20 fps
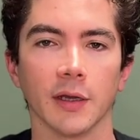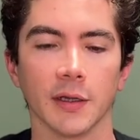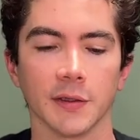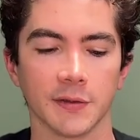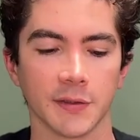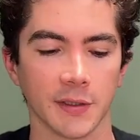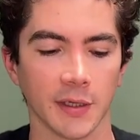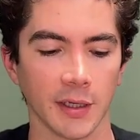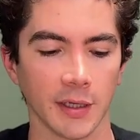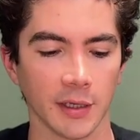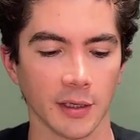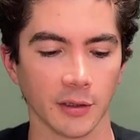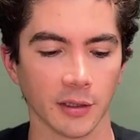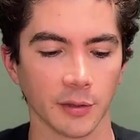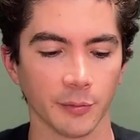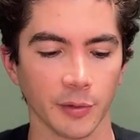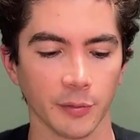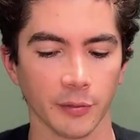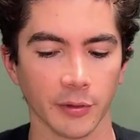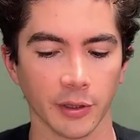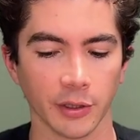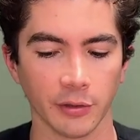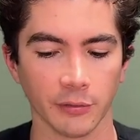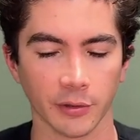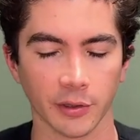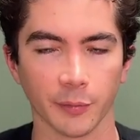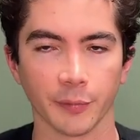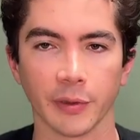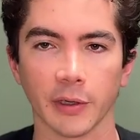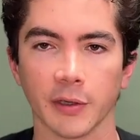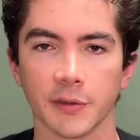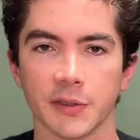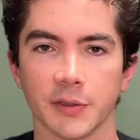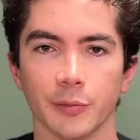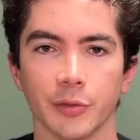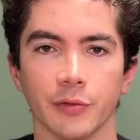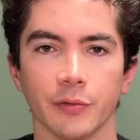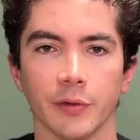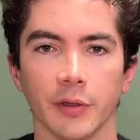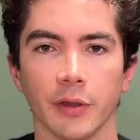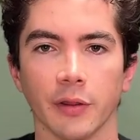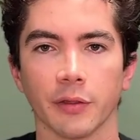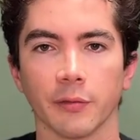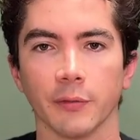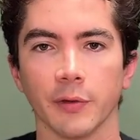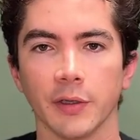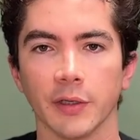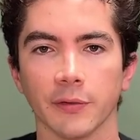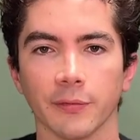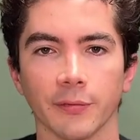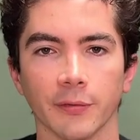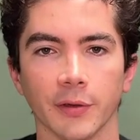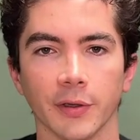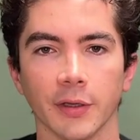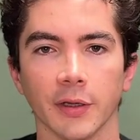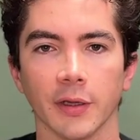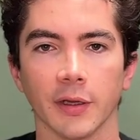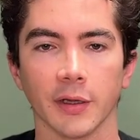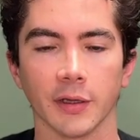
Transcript: Today I'm going to be bringing you a comparison between three different